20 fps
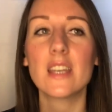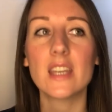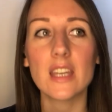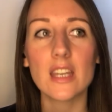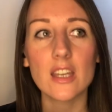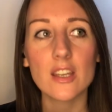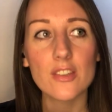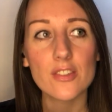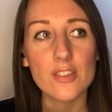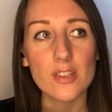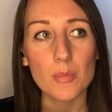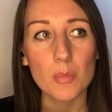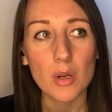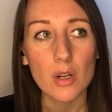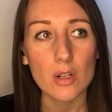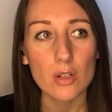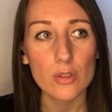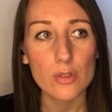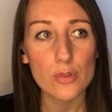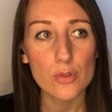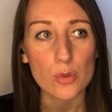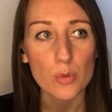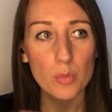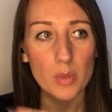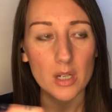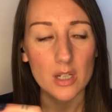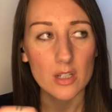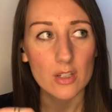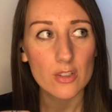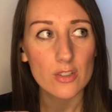ASMR is so
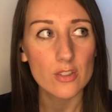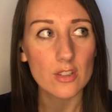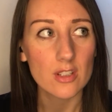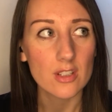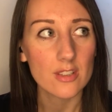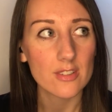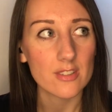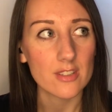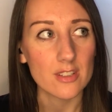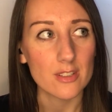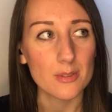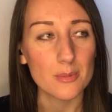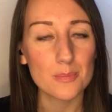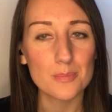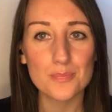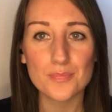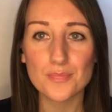personal, isn't it?